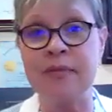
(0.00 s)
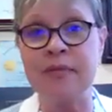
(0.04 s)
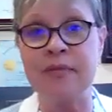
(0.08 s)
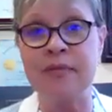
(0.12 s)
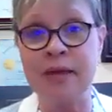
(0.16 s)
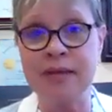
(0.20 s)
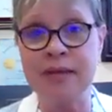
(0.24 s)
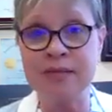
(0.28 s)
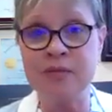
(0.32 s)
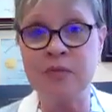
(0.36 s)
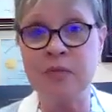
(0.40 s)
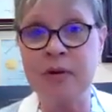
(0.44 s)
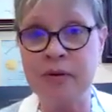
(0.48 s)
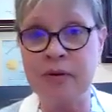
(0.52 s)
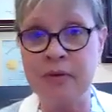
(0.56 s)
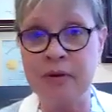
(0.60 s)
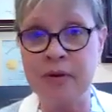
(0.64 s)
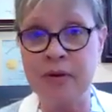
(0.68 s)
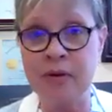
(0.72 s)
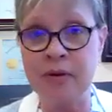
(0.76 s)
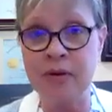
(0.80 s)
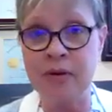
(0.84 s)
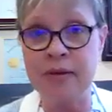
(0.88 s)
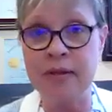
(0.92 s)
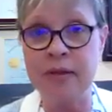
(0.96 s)
And that's where it
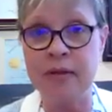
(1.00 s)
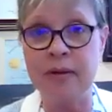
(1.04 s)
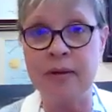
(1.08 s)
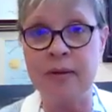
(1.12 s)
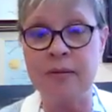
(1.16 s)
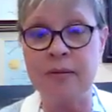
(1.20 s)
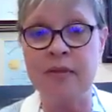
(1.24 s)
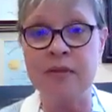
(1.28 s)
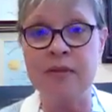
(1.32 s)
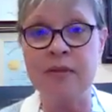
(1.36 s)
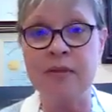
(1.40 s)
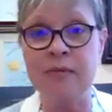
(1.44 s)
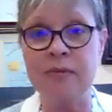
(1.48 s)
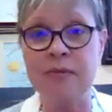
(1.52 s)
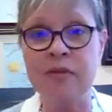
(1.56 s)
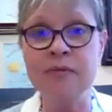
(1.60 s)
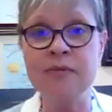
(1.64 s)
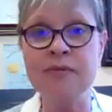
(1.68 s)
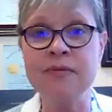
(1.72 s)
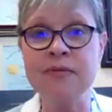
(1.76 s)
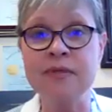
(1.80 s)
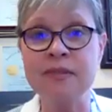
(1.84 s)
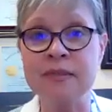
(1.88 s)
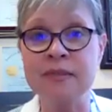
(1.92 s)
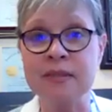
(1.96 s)
all, you know, I mean, the
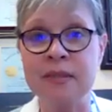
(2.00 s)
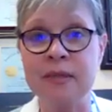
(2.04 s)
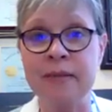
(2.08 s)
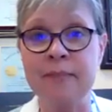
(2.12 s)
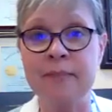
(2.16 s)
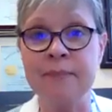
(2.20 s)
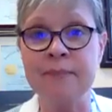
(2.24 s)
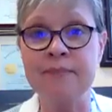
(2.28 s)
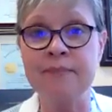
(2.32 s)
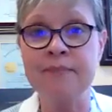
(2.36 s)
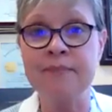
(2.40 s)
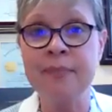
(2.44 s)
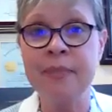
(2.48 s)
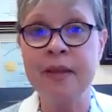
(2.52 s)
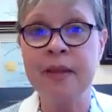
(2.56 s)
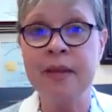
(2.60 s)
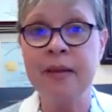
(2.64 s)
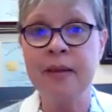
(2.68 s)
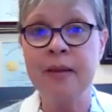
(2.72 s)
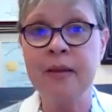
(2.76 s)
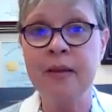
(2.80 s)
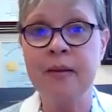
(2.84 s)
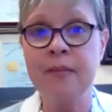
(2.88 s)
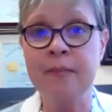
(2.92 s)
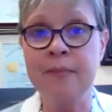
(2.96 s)
immune system
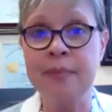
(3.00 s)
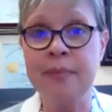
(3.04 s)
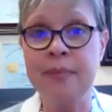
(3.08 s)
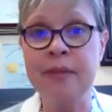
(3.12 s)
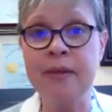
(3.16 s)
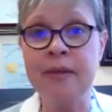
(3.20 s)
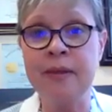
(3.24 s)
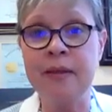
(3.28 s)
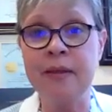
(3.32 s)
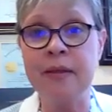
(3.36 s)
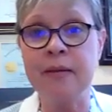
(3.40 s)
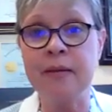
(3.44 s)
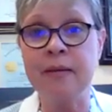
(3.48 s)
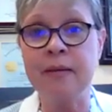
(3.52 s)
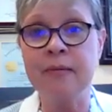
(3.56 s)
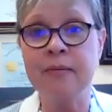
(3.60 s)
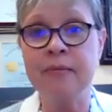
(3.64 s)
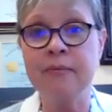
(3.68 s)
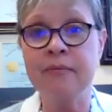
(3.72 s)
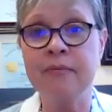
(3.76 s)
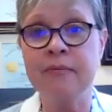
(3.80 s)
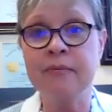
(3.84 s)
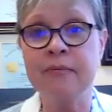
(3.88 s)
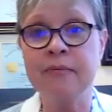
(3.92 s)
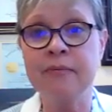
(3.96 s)
being
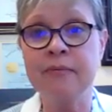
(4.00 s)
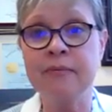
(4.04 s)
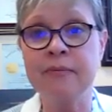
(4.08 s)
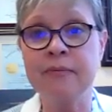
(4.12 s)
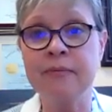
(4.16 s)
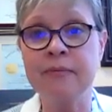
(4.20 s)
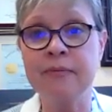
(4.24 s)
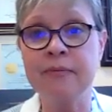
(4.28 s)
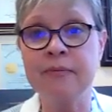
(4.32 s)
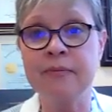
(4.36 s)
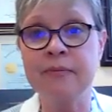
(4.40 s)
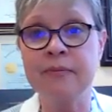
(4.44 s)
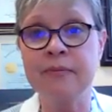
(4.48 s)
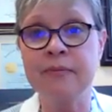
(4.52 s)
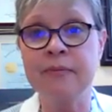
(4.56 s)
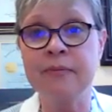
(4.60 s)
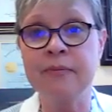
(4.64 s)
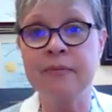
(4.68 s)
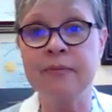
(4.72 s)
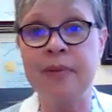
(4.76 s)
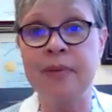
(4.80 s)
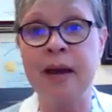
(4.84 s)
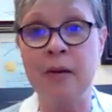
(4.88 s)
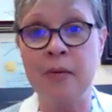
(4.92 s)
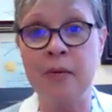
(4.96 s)

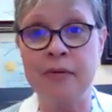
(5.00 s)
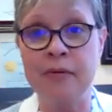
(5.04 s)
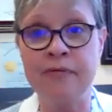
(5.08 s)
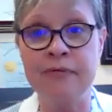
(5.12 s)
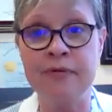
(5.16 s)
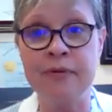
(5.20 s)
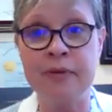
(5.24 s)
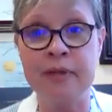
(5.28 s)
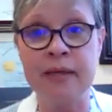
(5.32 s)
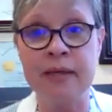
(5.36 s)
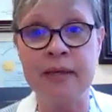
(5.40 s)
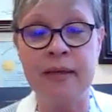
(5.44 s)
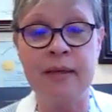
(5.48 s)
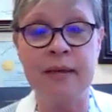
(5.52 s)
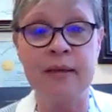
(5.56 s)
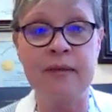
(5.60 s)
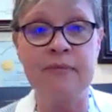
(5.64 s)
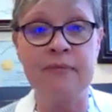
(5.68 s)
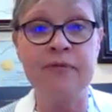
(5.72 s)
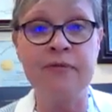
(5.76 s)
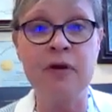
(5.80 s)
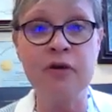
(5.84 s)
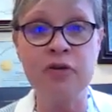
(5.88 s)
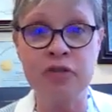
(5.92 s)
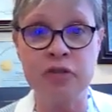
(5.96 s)
powerfully
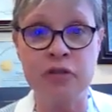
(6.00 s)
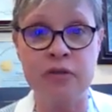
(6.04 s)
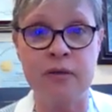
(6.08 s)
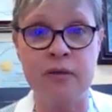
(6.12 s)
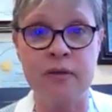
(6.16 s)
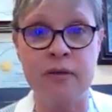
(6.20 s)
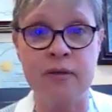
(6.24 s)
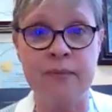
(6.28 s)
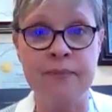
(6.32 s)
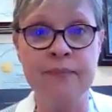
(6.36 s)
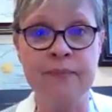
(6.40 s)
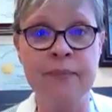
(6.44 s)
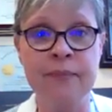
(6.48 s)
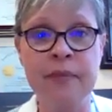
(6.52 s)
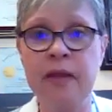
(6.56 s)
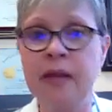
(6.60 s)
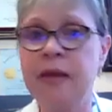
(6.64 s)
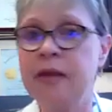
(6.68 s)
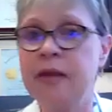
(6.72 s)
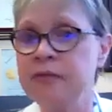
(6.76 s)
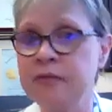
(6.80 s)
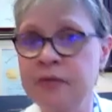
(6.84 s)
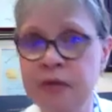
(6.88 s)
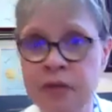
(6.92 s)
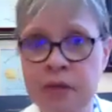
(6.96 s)
functional
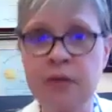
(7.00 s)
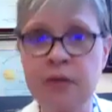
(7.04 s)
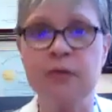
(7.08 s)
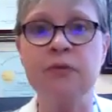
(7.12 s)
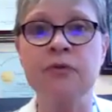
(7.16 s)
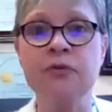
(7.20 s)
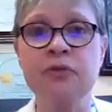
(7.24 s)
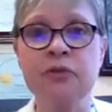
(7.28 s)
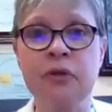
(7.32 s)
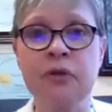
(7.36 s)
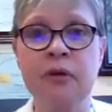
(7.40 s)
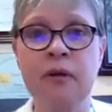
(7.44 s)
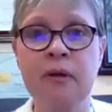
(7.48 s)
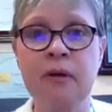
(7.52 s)
is huge